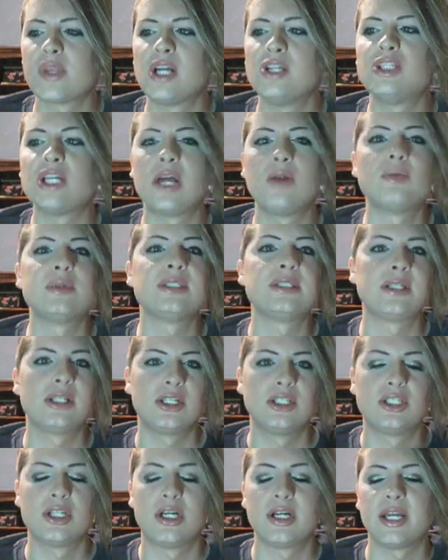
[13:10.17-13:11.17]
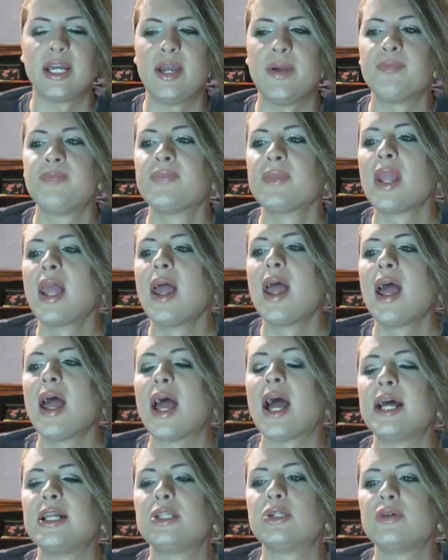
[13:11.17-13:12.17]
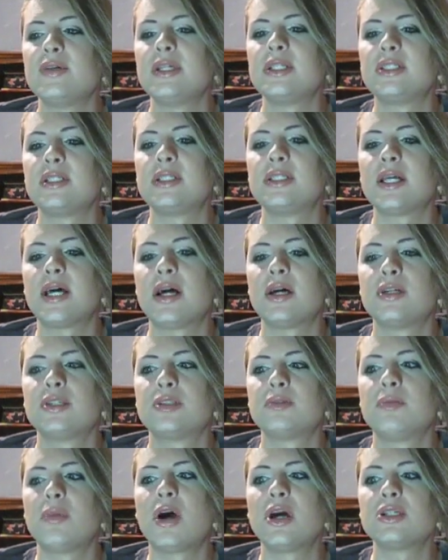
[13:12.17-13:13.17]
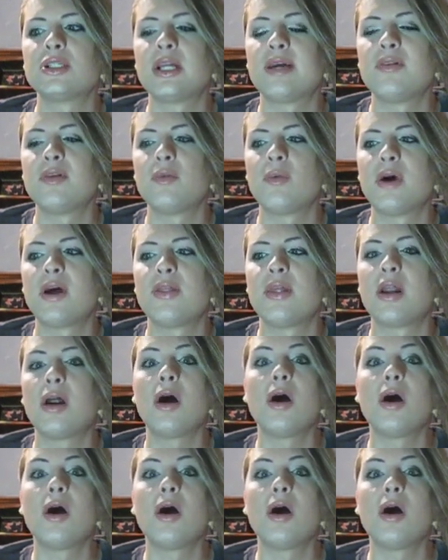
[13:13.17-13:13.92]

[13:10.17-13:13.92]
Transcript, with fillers: Jen was still in Turkey. And Teresa tells Marge and everyone that,